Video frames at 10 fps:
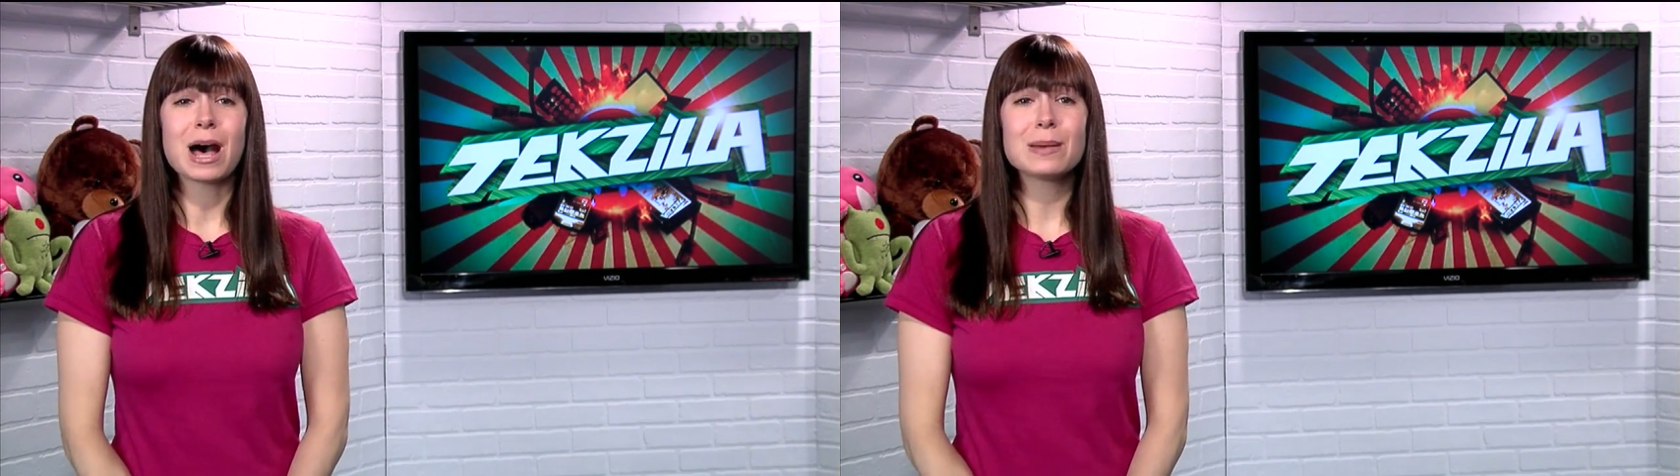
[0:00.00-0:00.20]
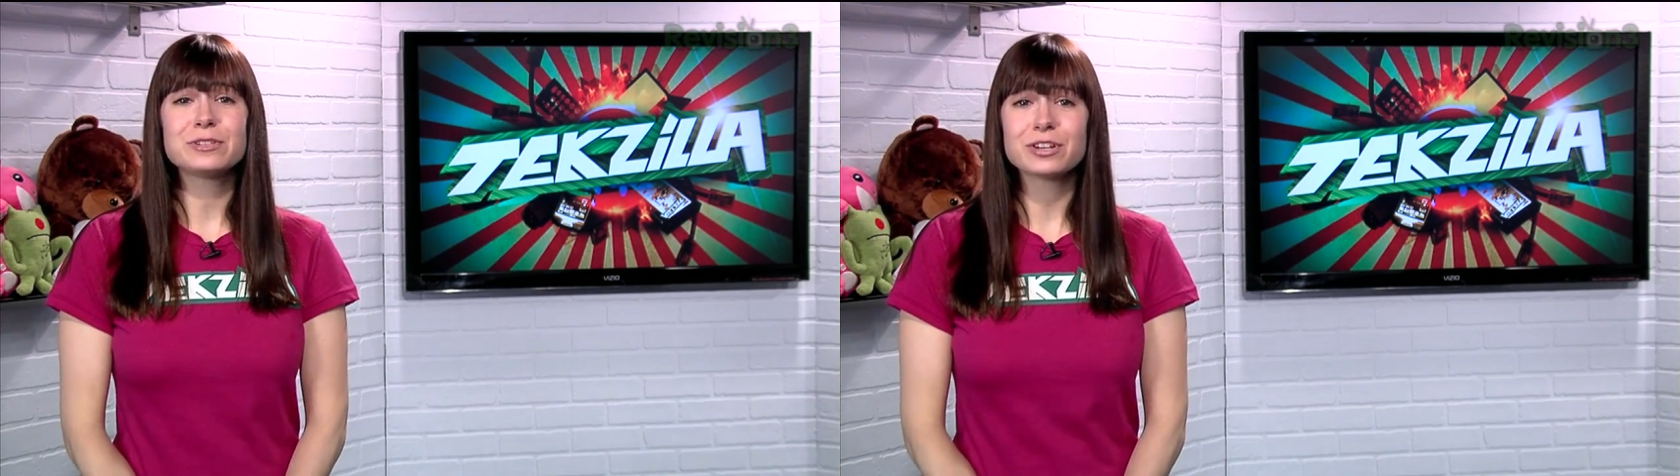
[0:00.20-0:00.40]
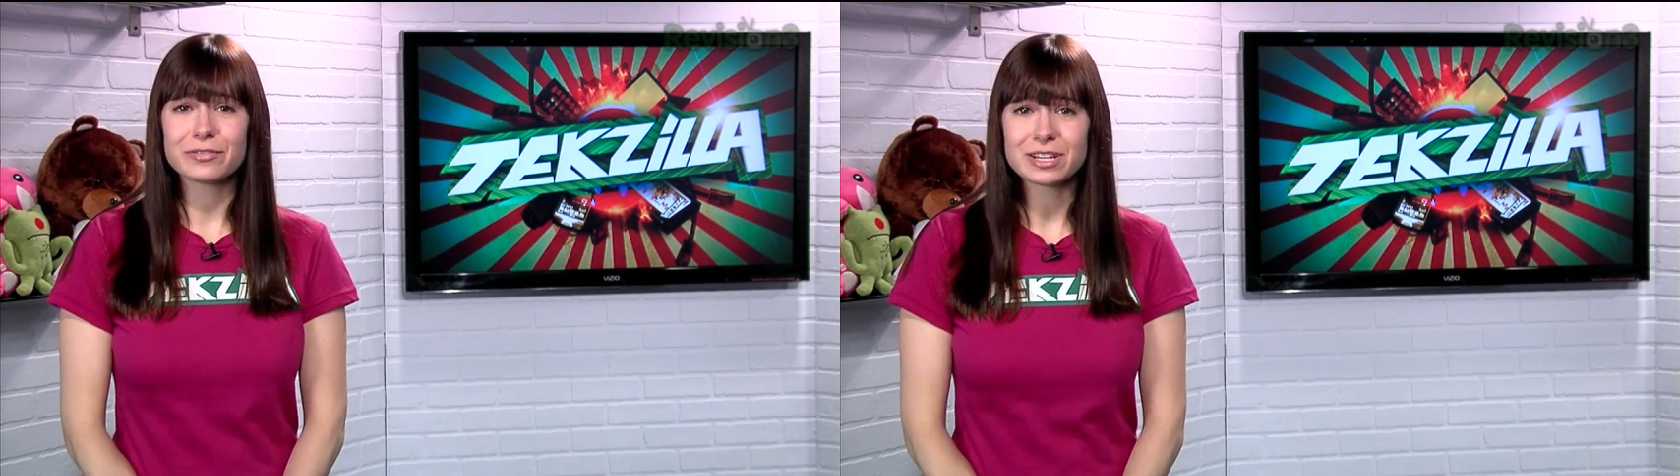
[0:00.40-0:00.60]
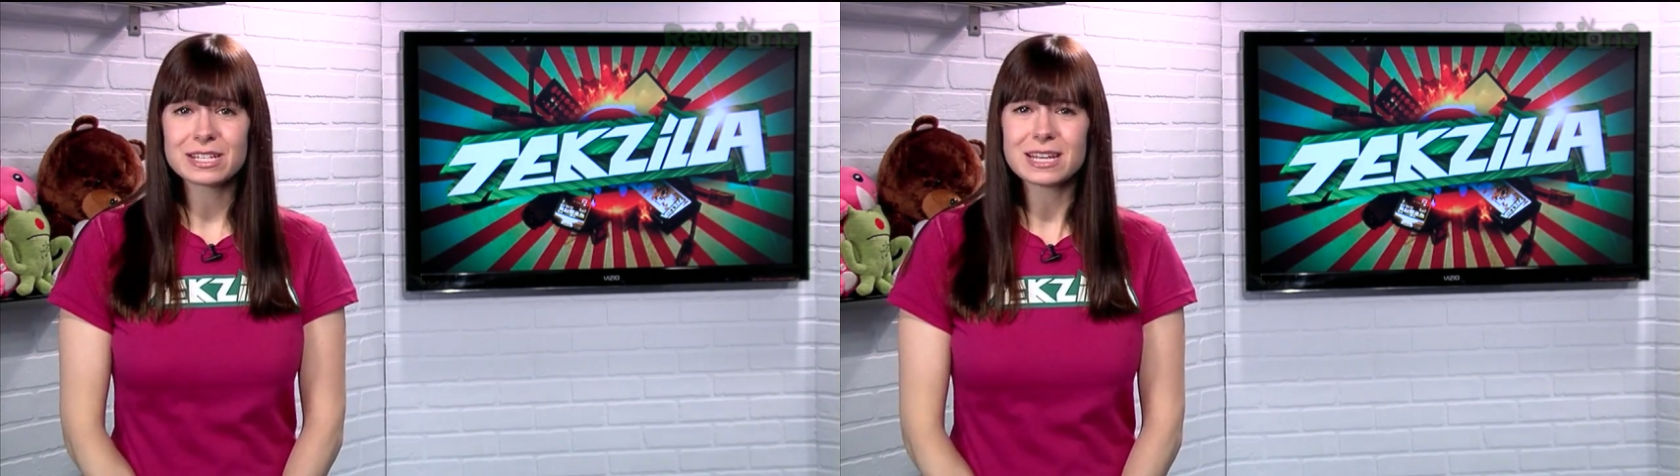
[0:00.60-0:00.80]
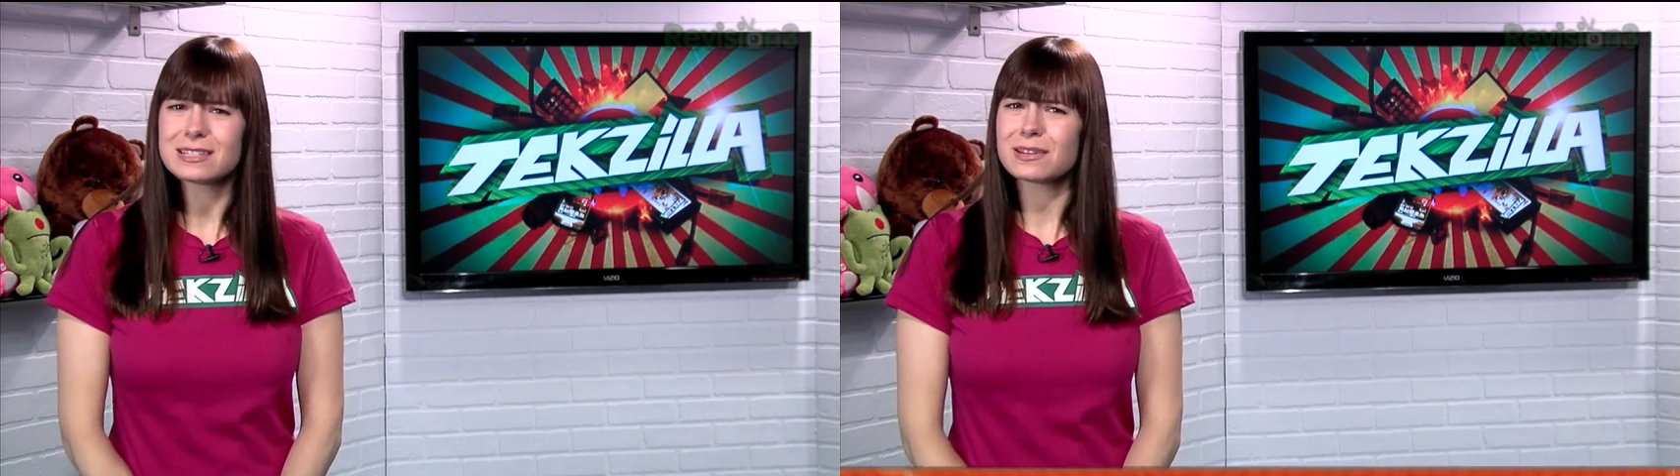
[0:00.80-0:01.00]
Bob
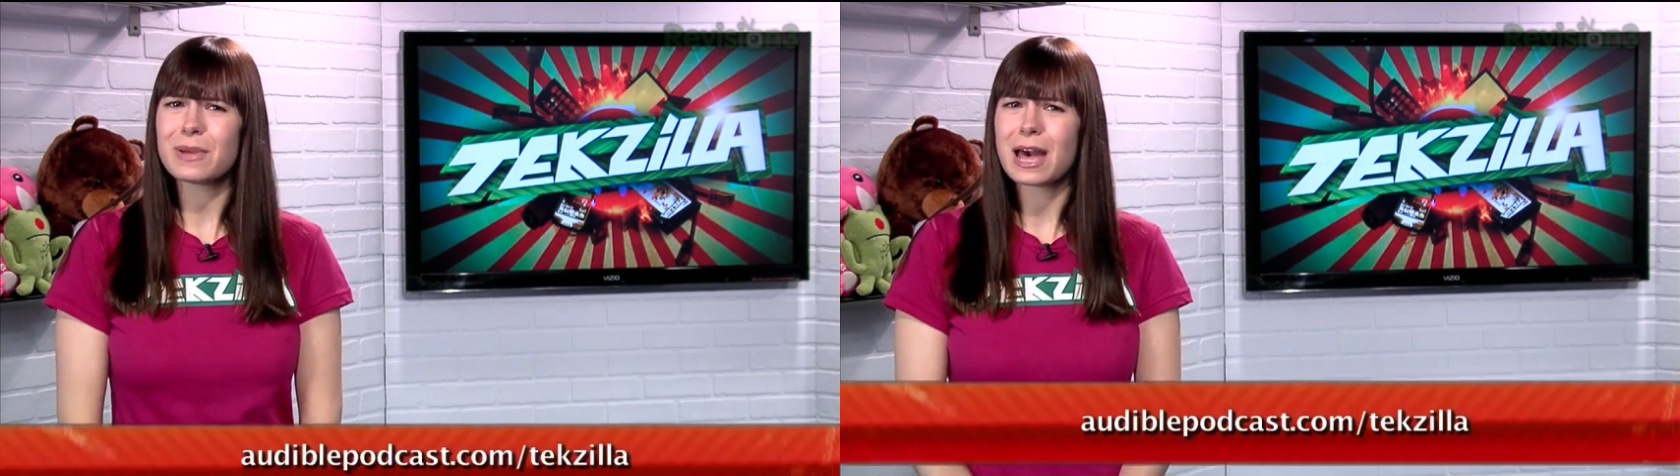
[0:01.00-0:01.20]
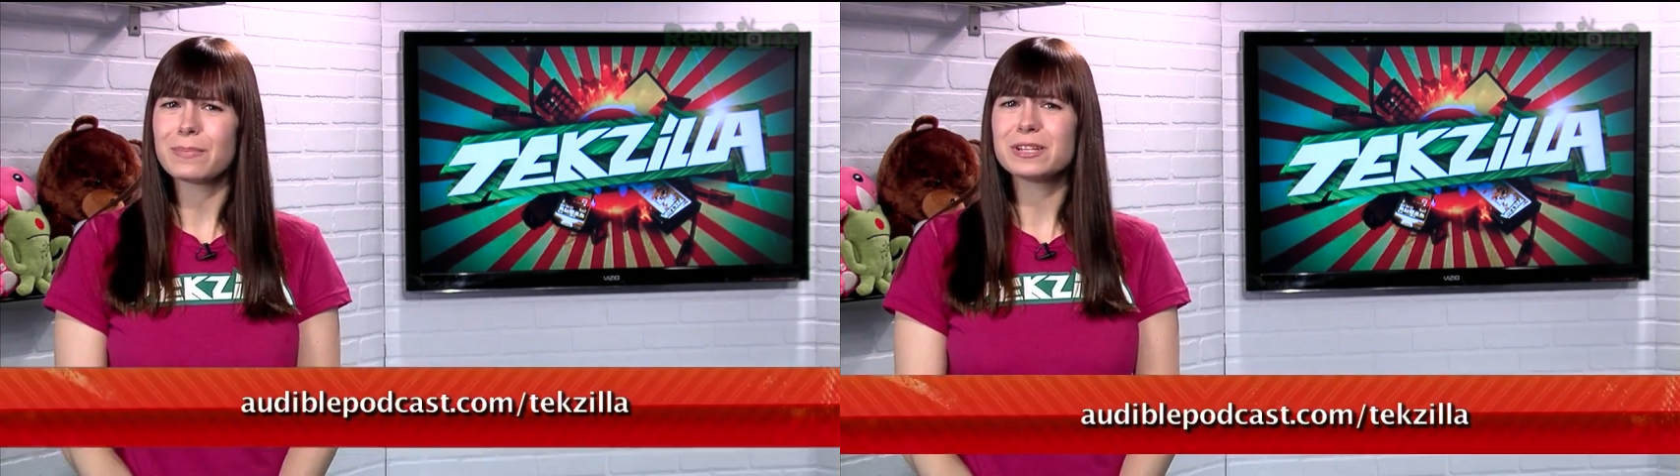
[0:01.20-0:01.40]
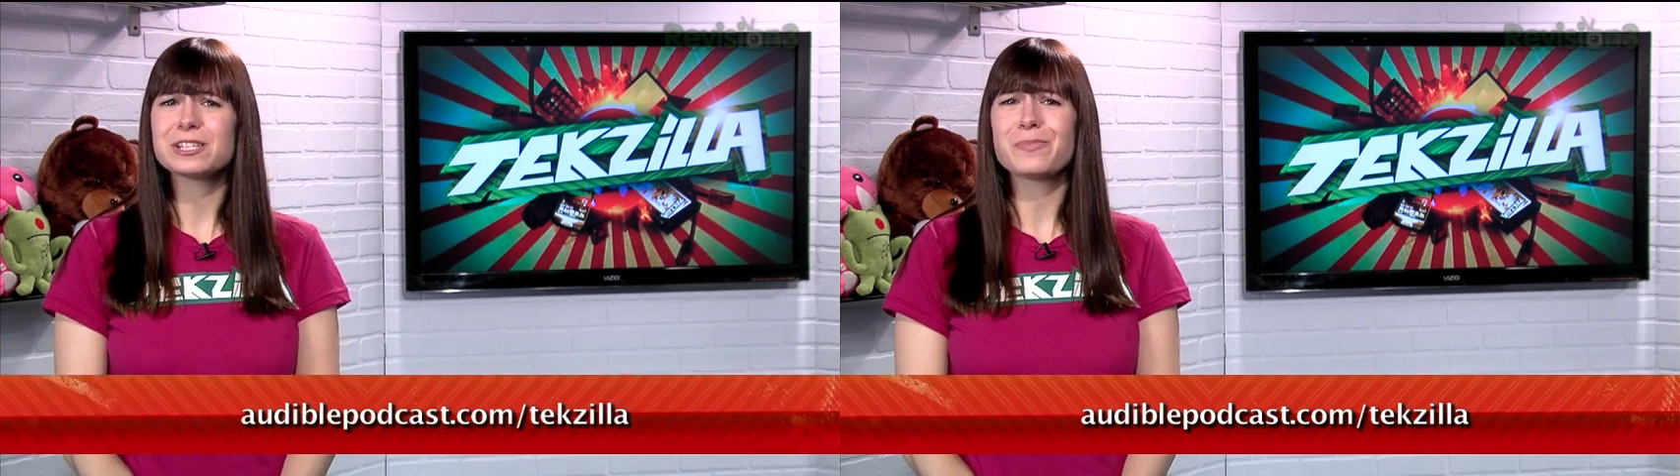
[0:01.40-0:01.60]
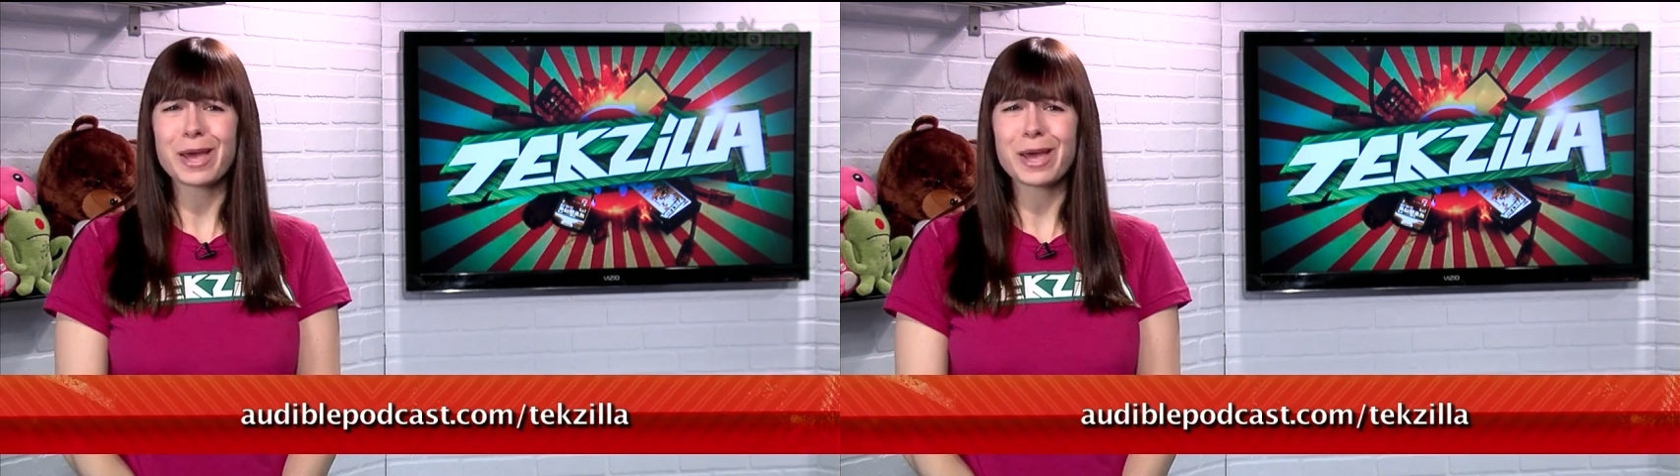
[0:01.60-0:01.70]
Servant and some hapless